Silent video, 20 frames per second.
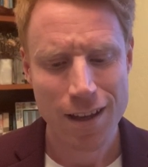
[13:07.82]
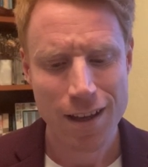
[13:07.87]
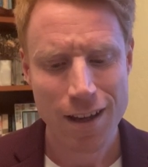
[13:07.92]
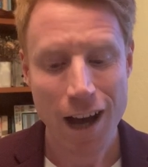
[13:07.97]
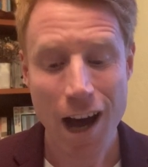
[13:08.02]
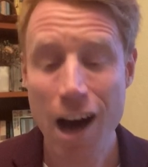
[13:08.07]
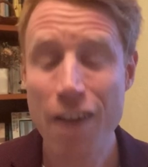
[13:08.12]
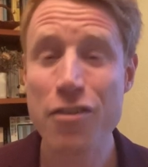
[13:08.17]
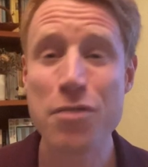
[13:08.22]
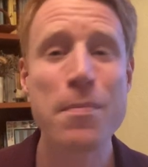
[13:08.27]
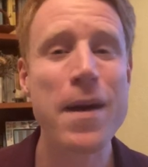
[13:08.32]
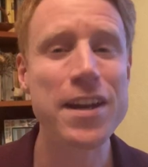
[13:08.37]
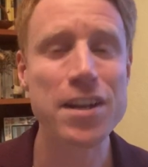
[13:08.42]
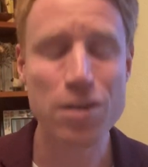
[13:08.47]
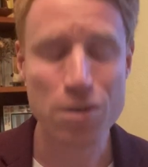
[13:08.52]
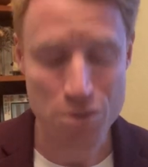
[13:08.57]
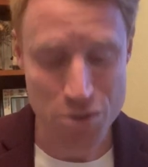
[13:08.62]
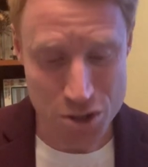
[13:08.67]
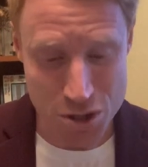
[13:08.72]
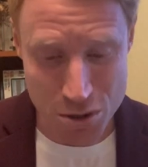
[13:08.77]
Harvard
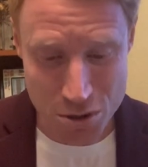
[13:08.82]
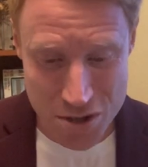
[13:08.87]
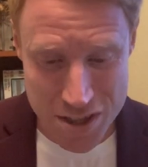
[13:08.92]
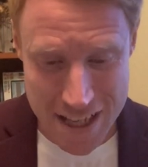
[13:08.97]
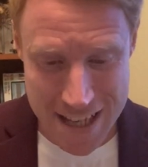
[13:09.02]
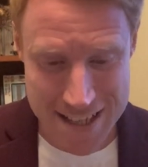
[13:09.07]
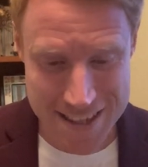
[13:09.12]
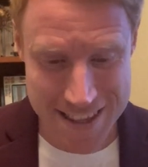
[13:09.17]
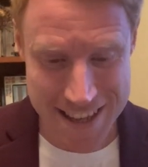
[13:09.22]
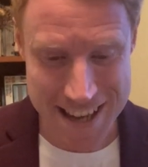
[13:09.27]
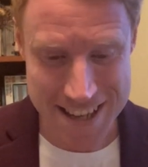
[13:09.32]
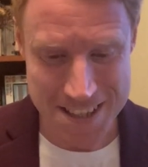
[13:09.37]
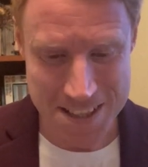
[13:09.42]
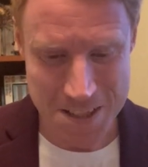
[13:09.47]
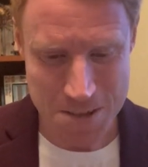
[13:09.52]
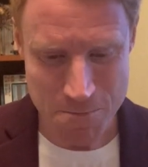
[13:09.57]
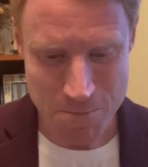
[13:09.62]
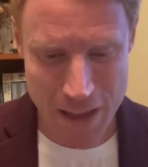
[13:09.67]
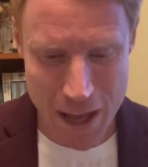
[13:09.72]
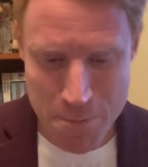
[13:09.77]
Medical School says
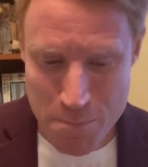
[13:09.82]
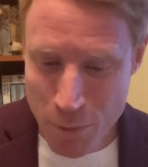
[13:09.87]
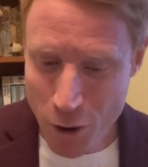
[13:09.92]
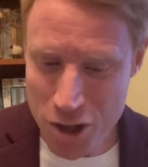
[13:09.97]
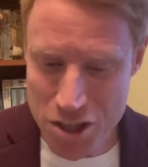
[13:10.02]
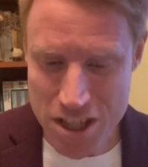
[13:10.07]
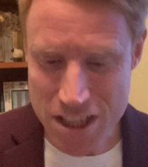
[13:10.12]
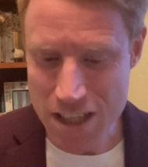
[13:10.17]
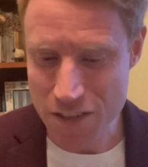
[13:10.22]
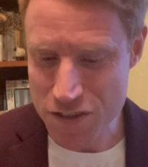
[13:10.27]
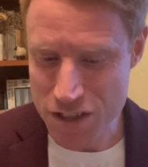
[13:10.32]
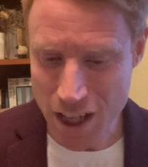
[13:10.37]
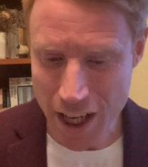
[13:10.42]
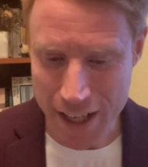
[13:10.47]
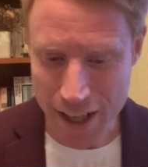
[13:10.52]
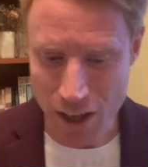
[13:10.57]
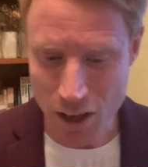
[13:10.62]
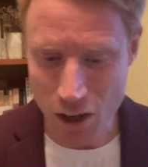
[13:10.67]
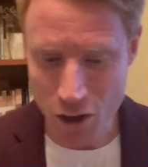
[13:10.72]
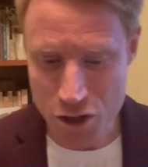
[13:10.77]
this In positive
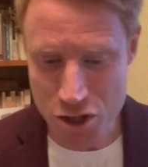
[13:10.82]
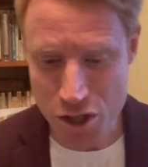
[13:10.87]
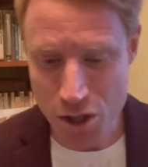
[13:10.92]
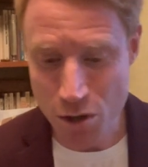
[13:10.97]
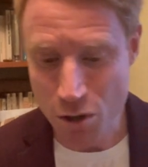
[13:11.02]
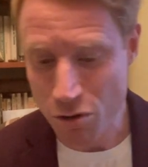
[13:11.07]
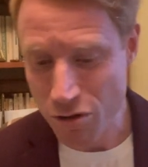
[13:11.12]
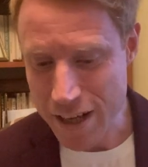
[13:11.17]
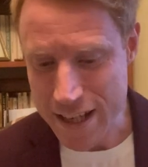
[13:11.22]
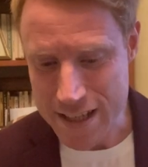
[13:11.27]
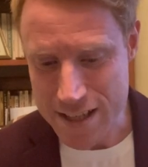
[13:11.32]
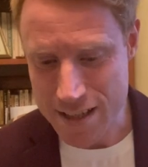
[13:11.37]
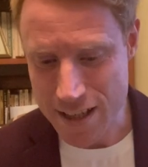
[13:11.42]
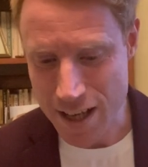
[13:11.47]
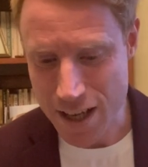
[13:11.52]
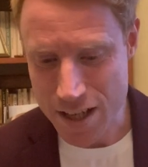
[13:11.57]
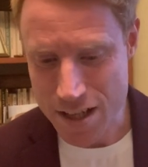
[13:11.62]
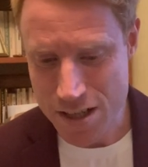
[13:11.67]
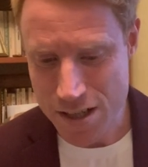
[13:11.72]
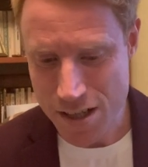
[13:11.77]
psychological
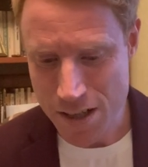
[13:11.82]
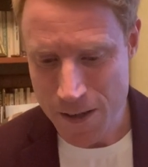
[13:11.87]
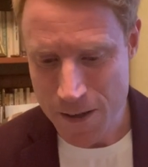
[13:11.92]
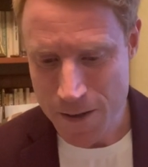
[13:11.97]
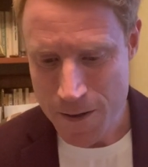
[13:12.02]
research,